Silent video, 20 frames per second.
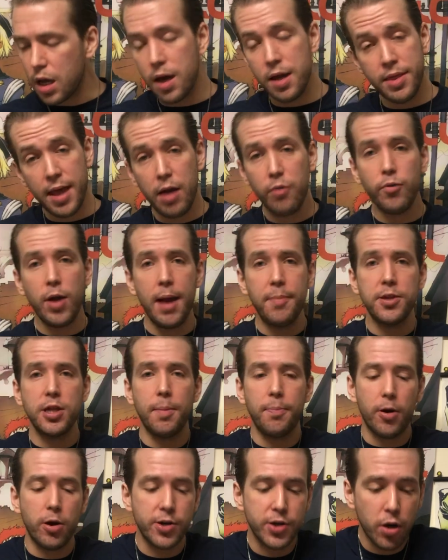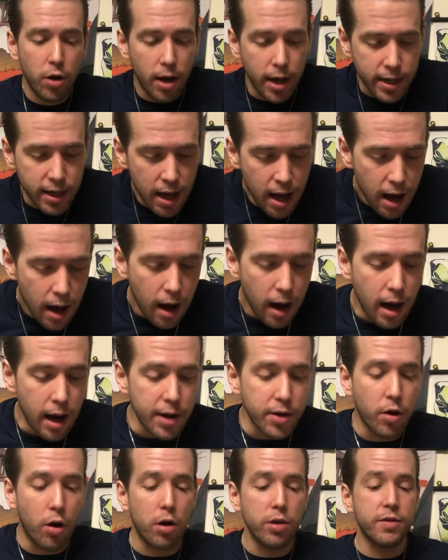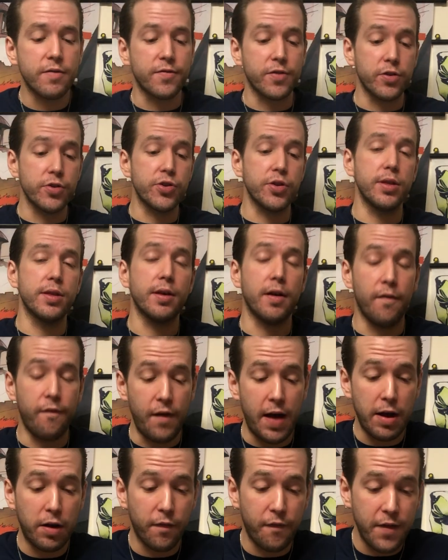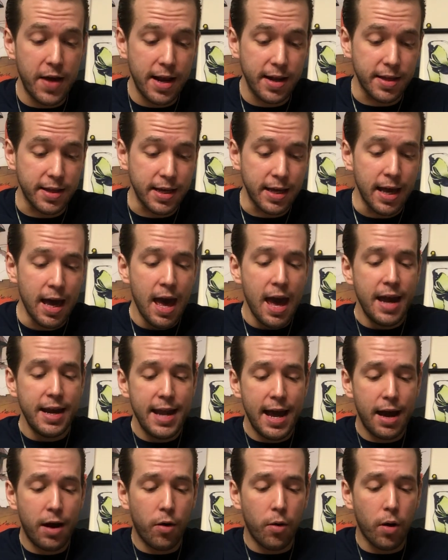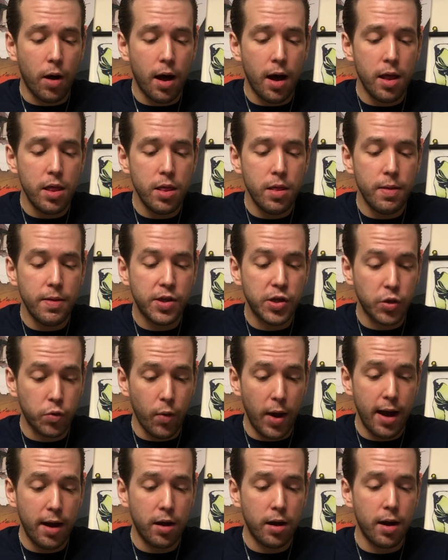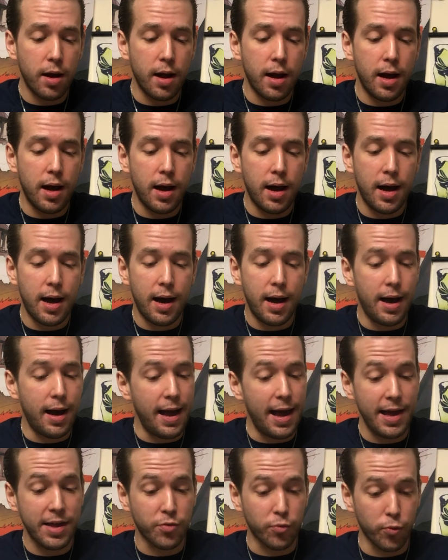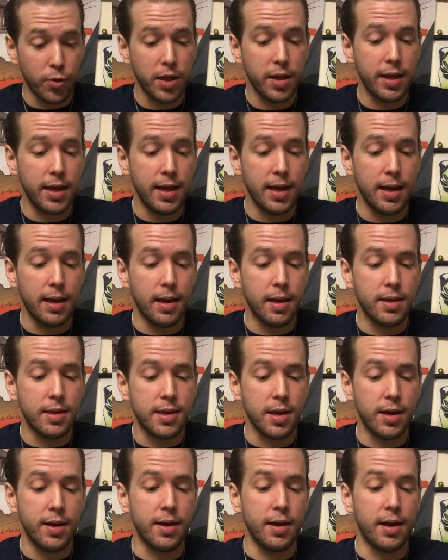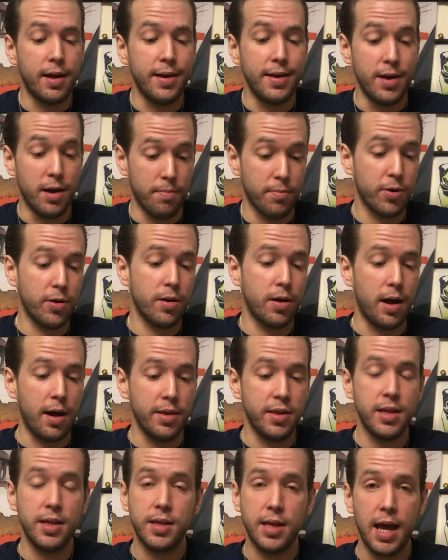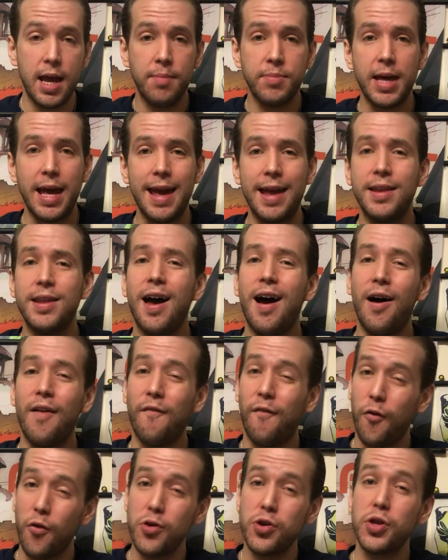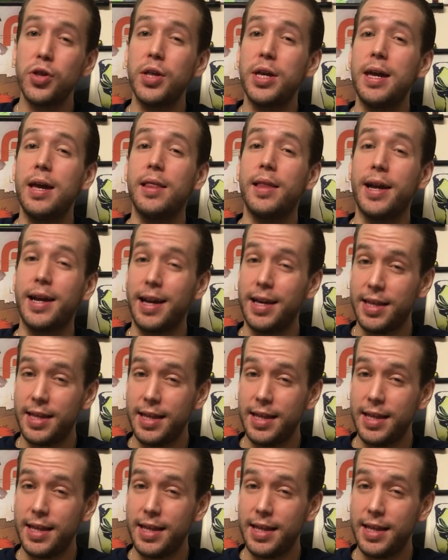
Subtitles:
And that wraps up our talk on all the versions of Final Fantasy. Now, Square has really done a number on these games, and unfortunately, like I